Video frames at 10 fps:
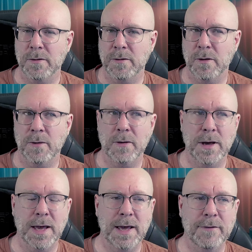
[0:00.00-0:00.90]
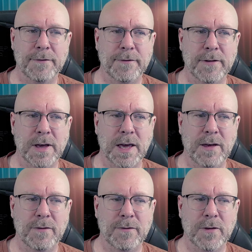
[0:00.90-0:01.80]
So if
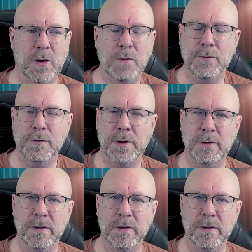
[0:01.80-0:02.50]
Confluence